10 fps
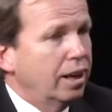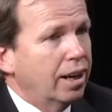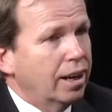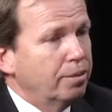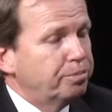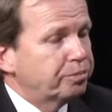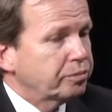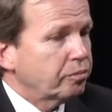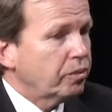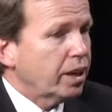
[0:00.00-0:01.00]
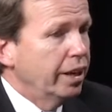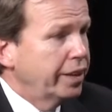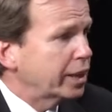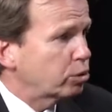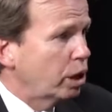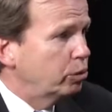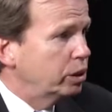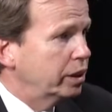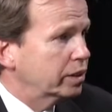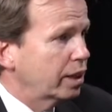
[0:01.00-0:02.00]
and that's why we
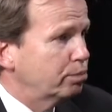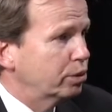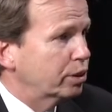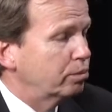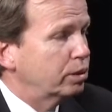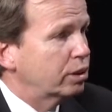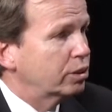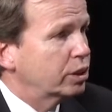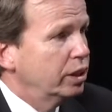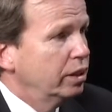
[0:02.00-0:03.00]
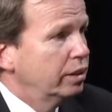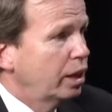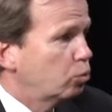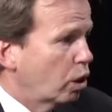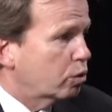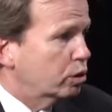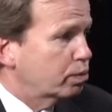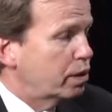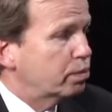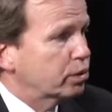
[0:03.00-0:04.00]
linked up with them, because they work with
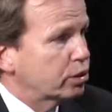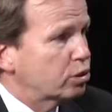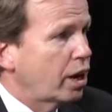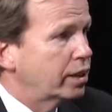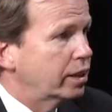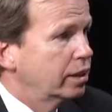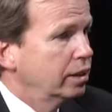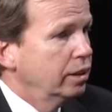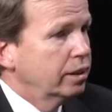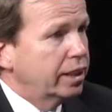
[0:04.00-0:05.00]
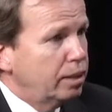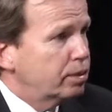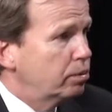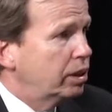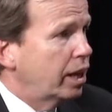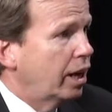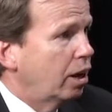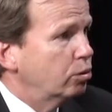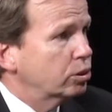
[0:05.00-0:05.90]
people to try to keep them in the house.